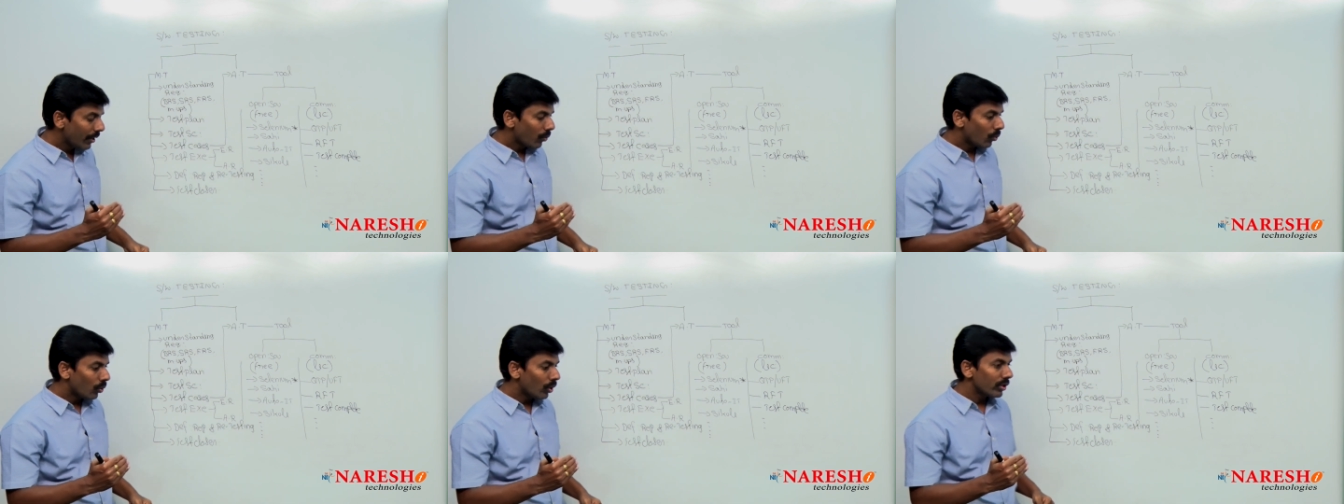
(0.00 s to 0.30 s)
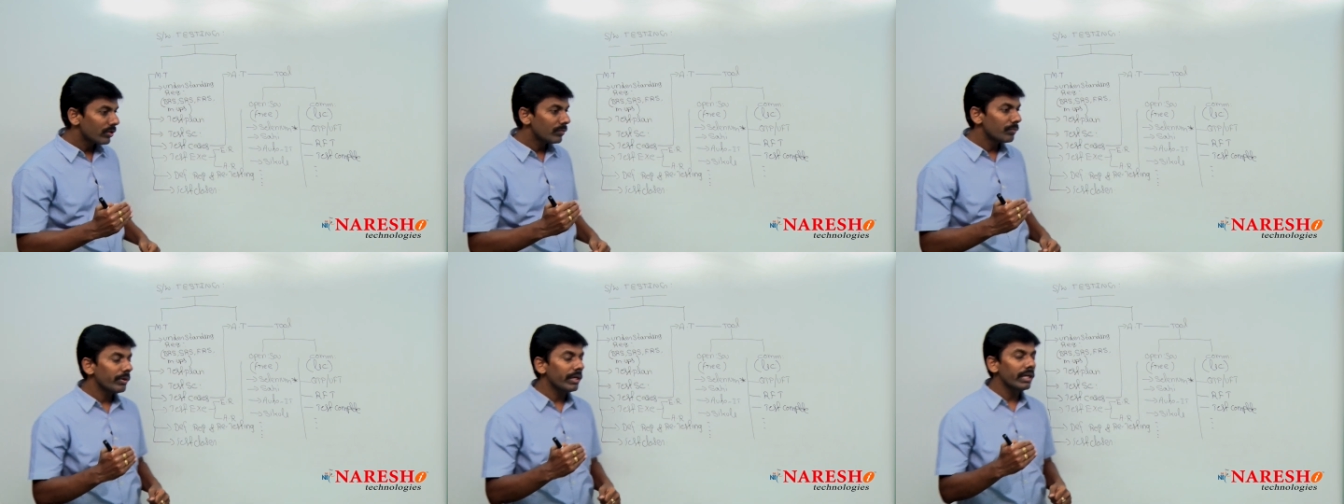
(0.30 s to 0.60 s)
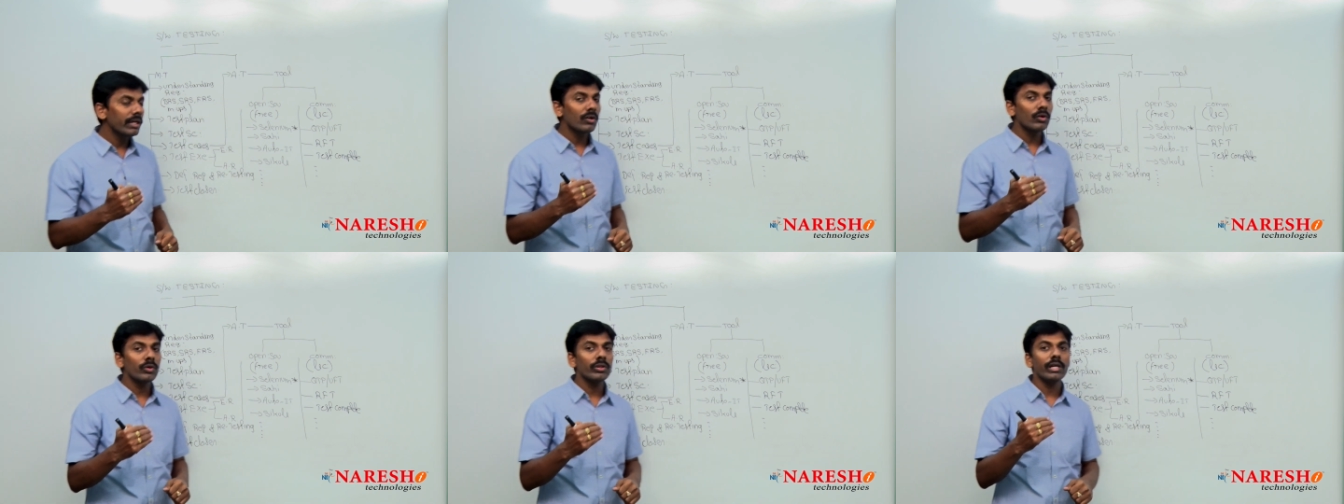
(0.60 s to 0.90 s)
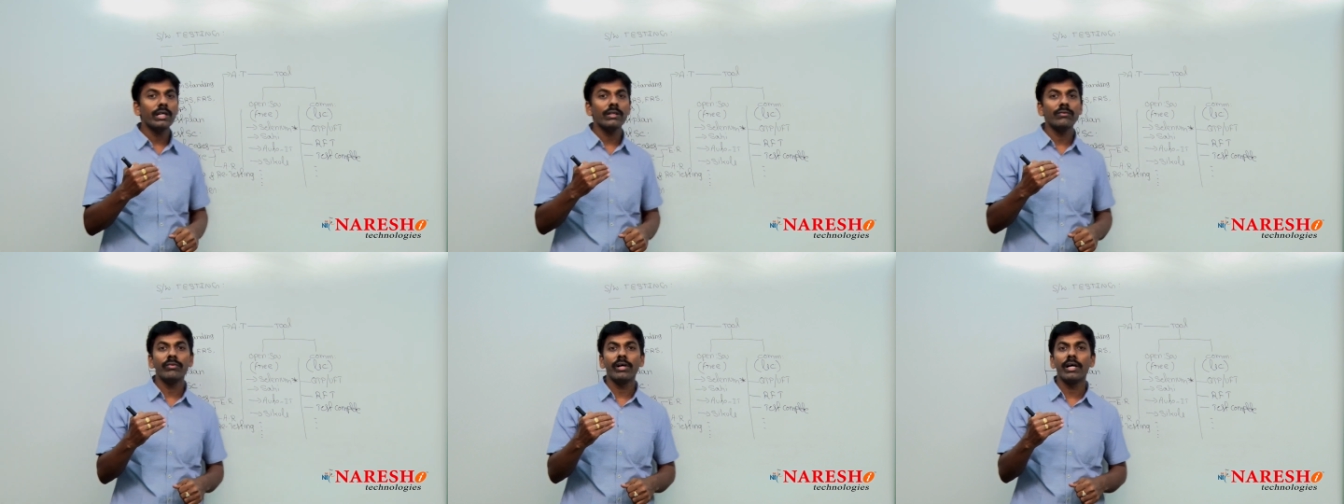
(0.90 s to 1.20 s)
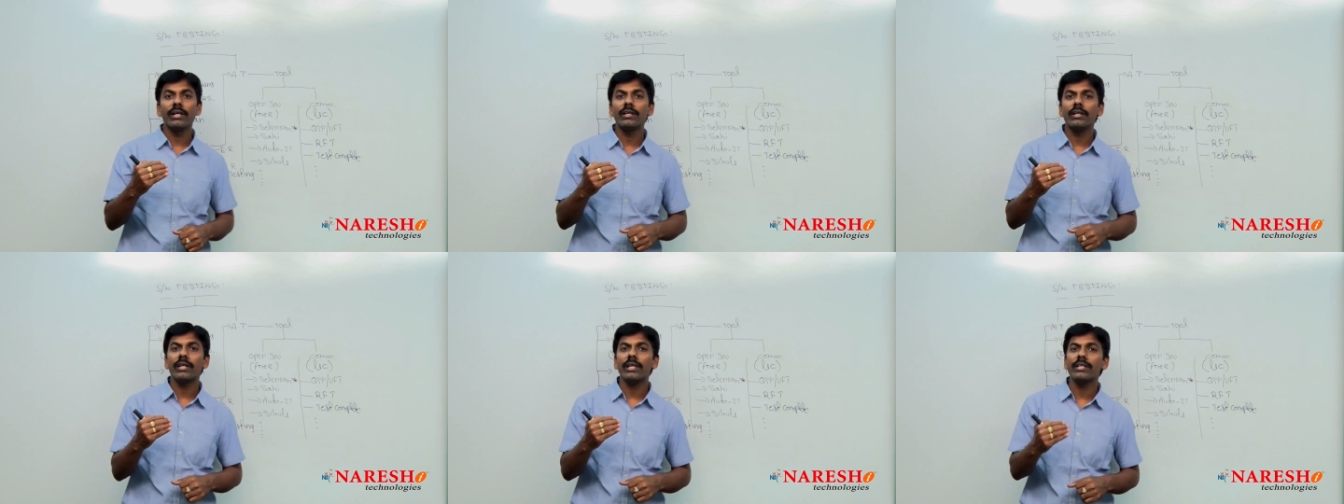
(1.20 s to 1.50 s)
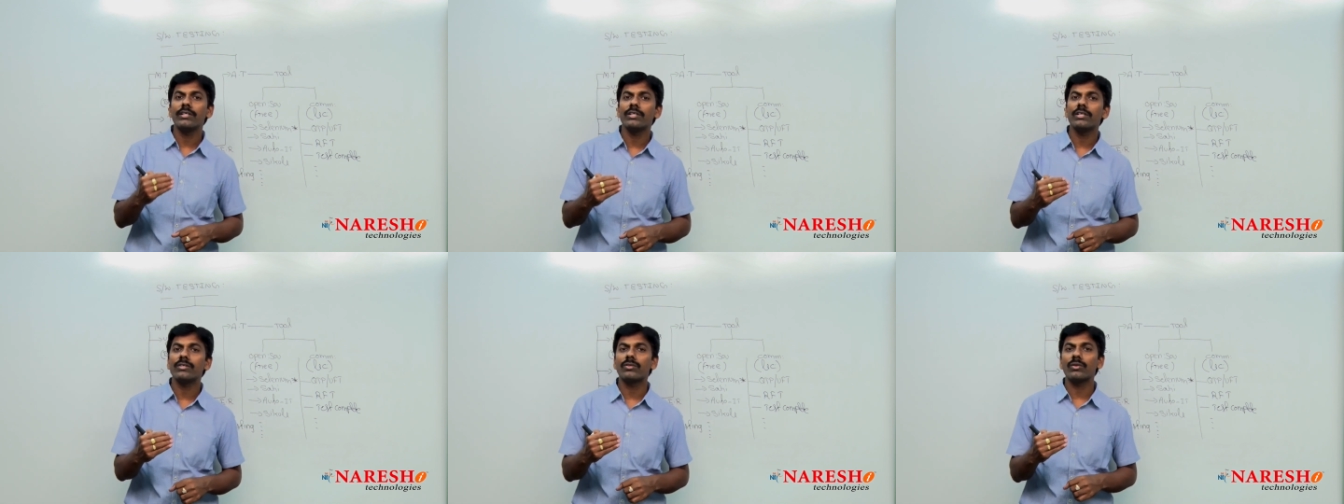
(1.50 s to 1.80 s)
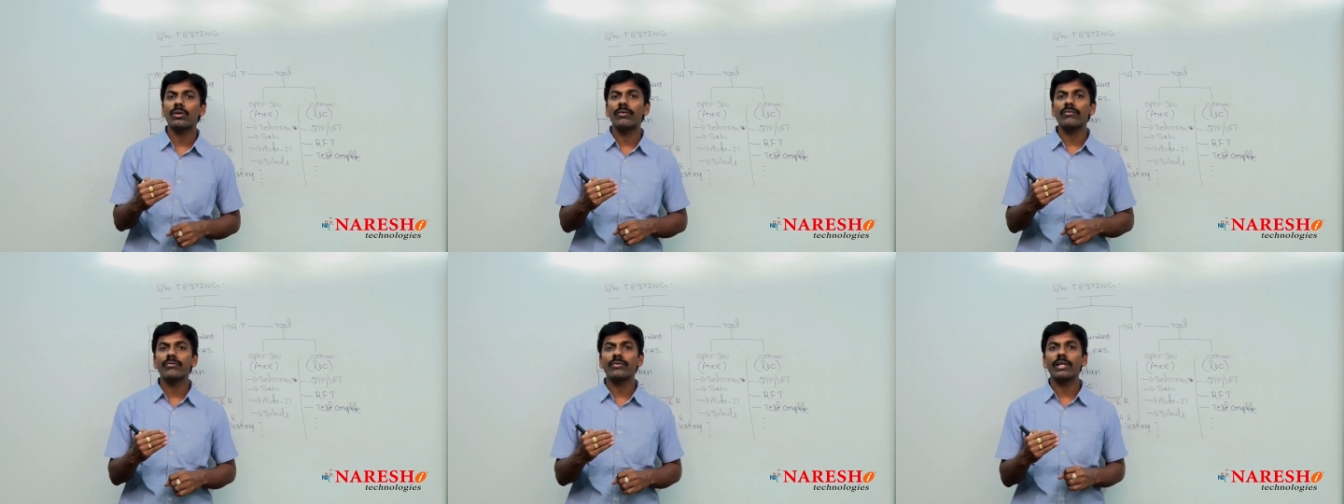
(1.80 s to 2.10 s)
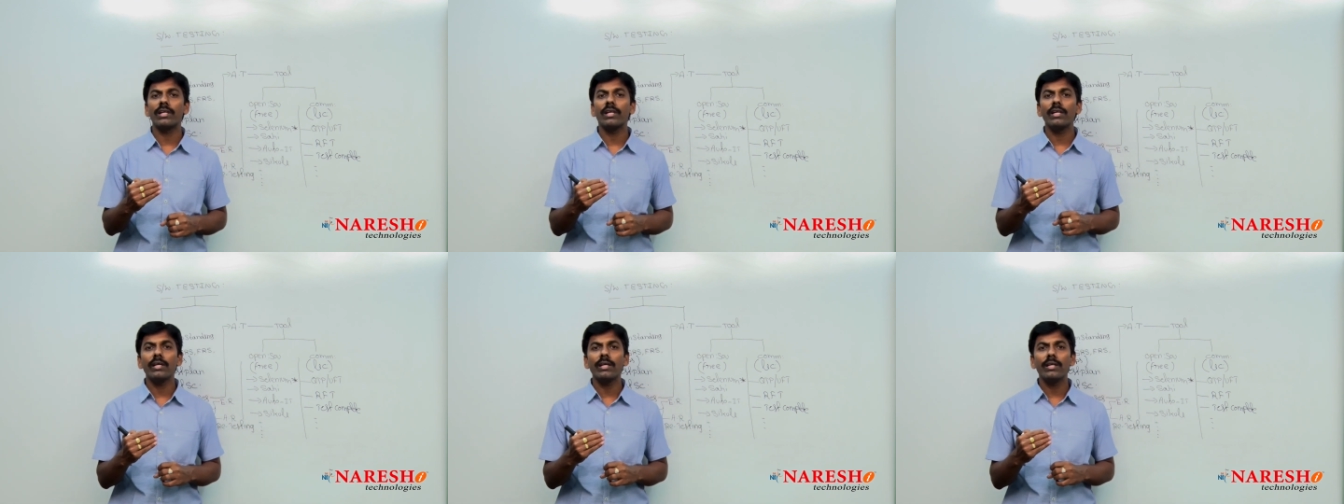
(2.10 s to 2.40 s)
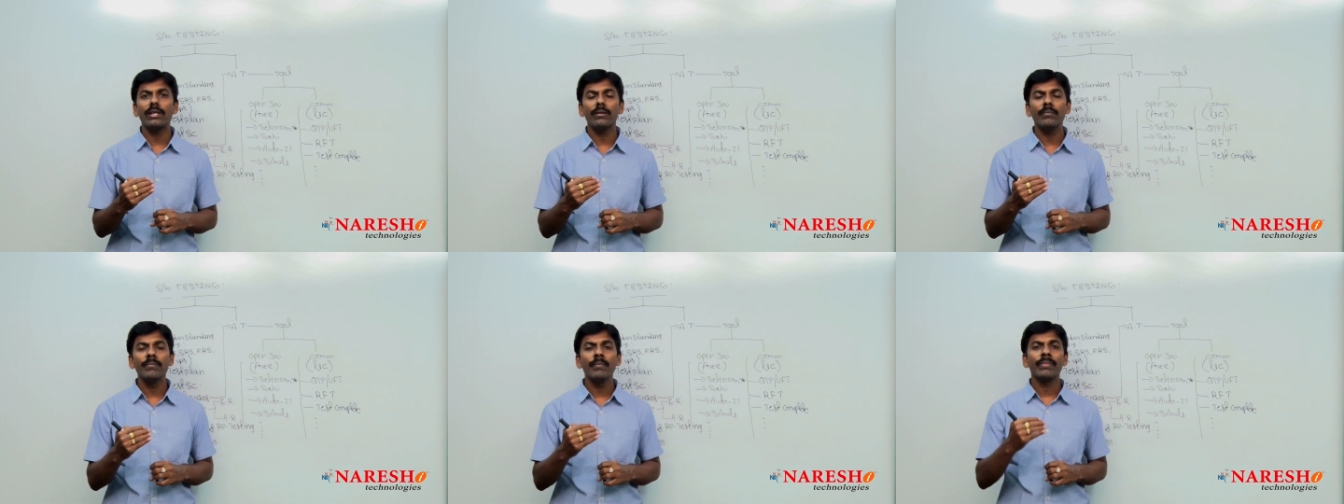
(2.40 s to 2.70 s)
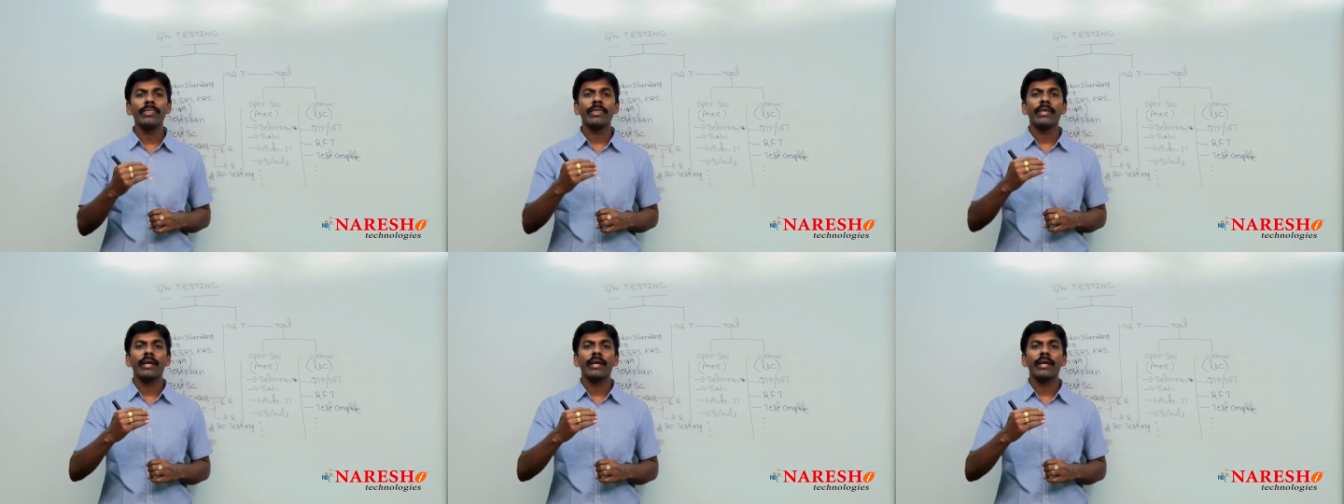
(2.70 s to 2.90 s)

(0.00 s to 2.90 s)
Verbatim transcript: what make you the advantages of selenium